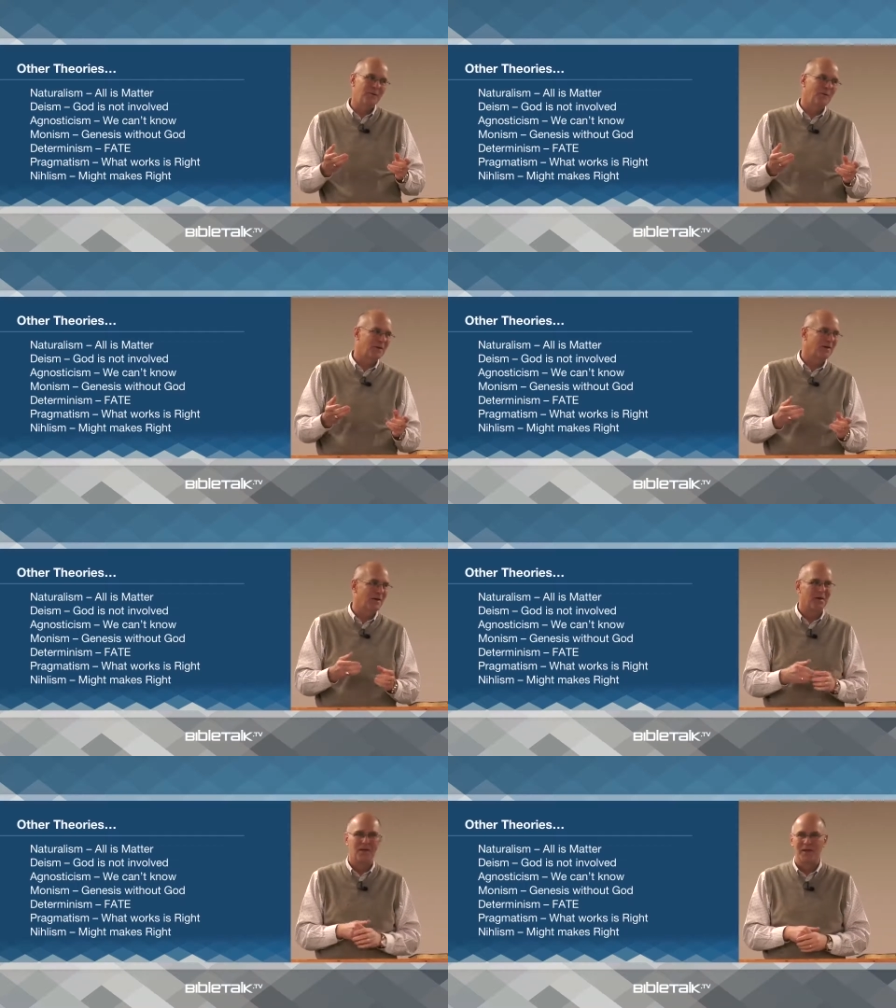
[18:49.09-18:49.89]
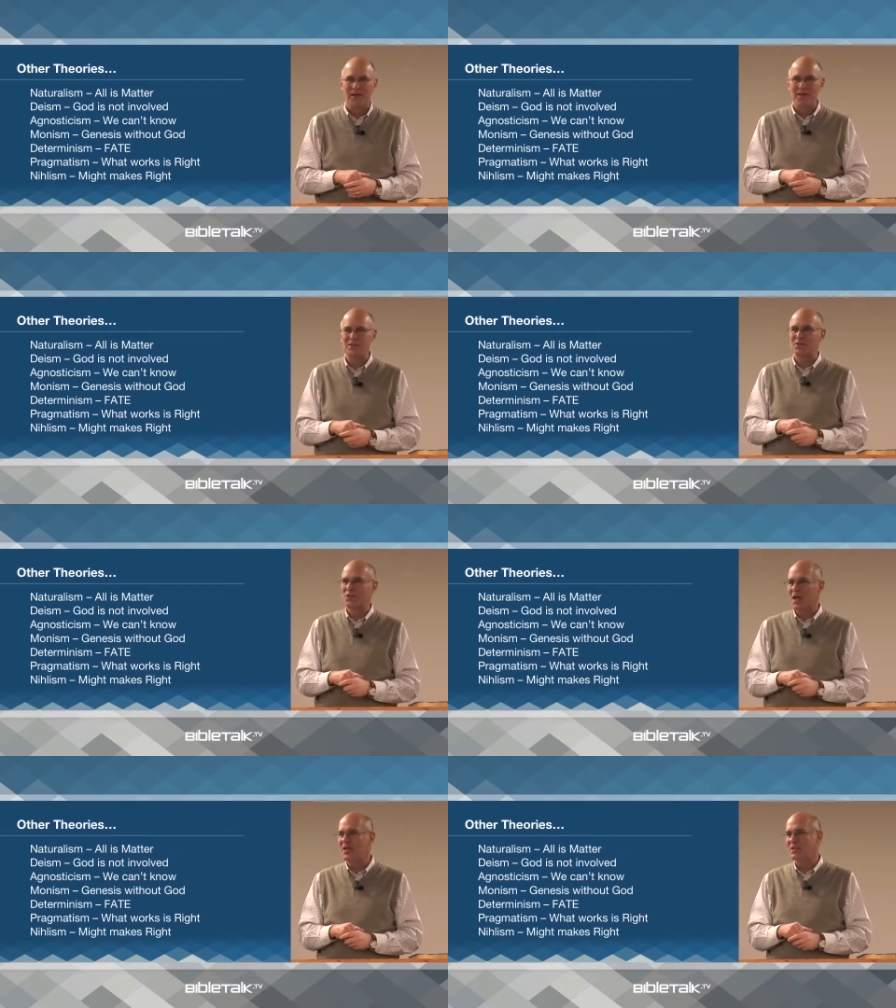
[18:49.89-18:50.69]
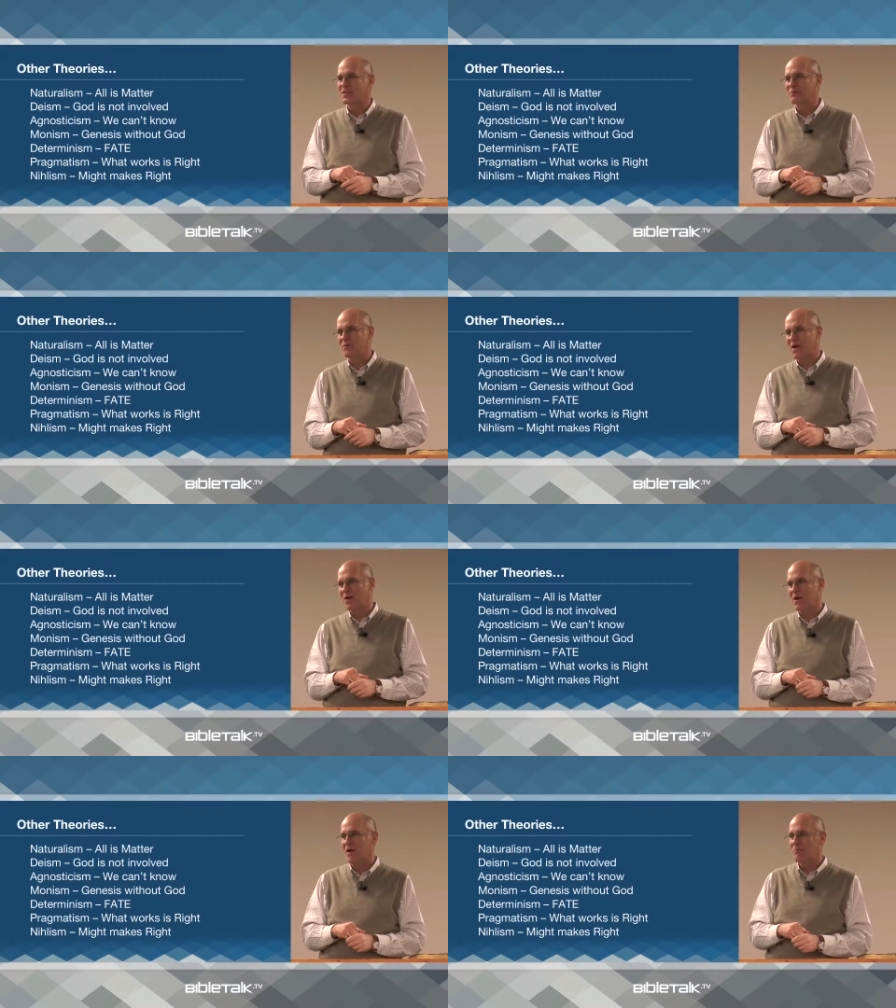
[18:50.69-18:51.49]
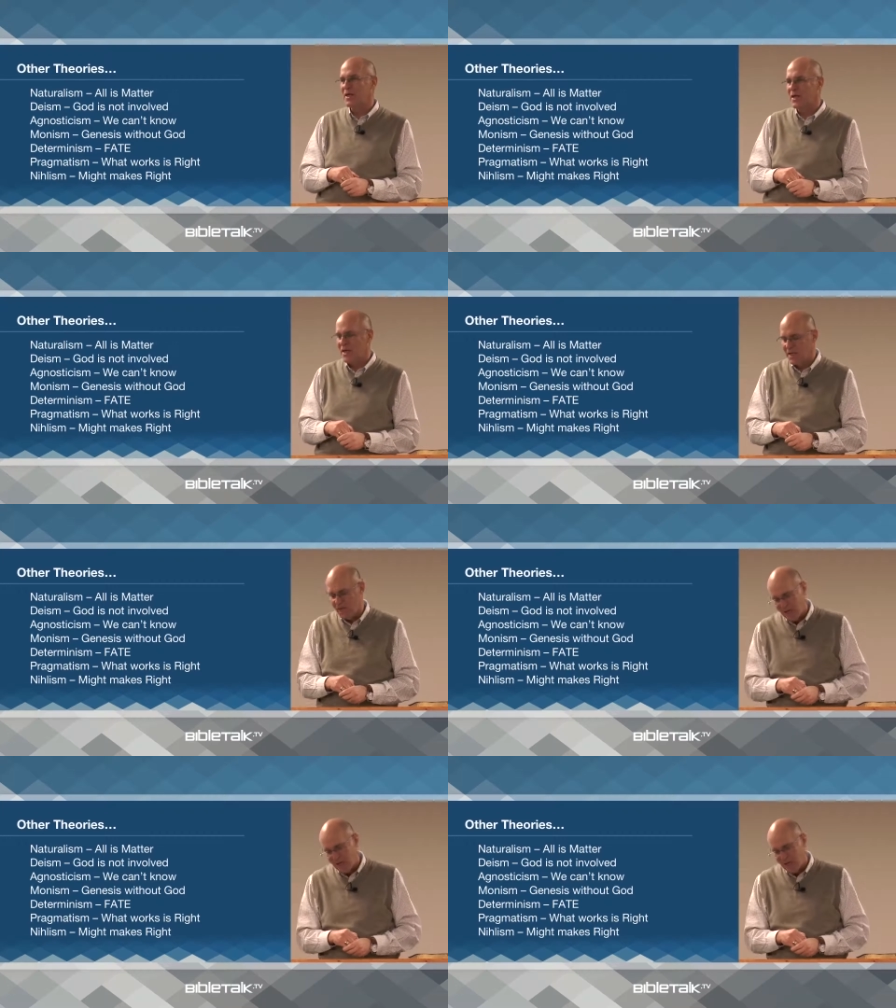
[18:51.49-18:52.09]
Okay. It's Genesis without God, meaning